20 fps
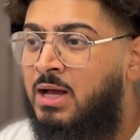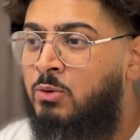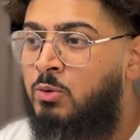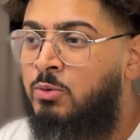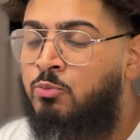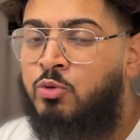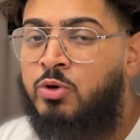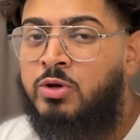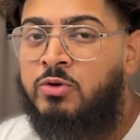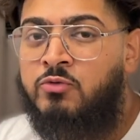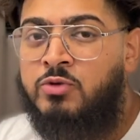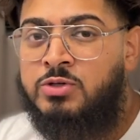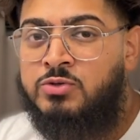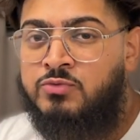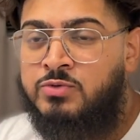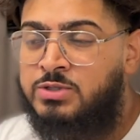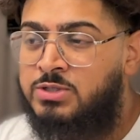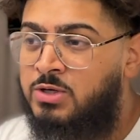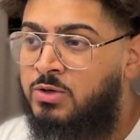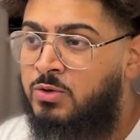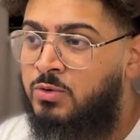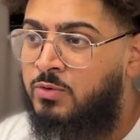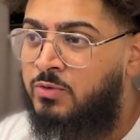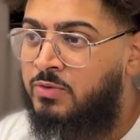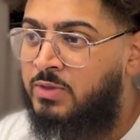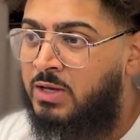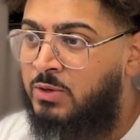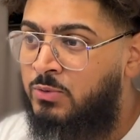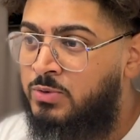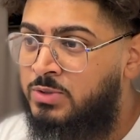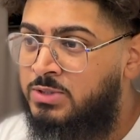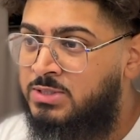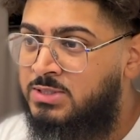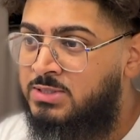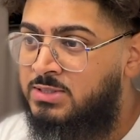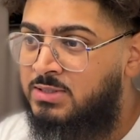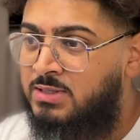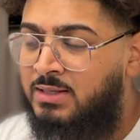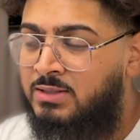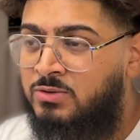our previous result that
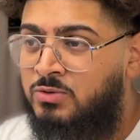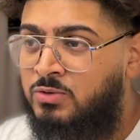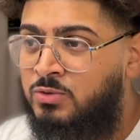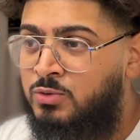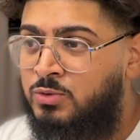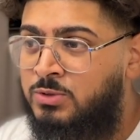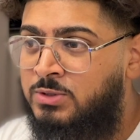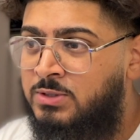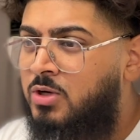was handled.